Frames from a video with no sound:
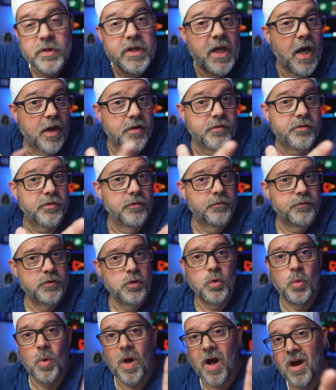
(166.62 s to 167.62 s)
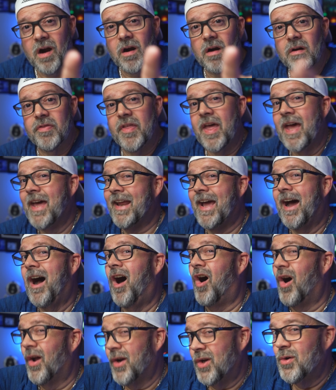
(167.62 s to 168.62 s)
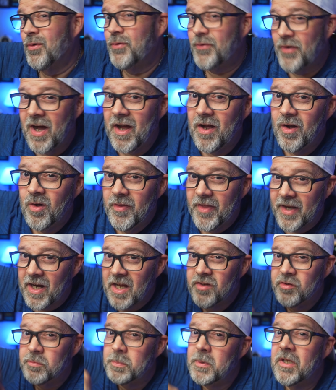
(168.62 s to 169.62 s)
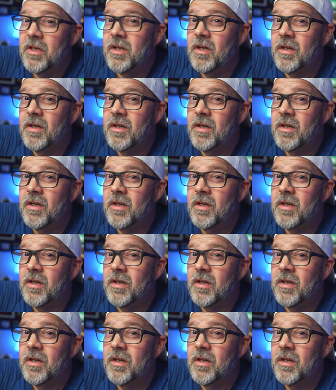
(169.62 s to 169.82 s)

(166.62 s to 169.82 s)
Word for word: yes, if you are that audiophile that I speak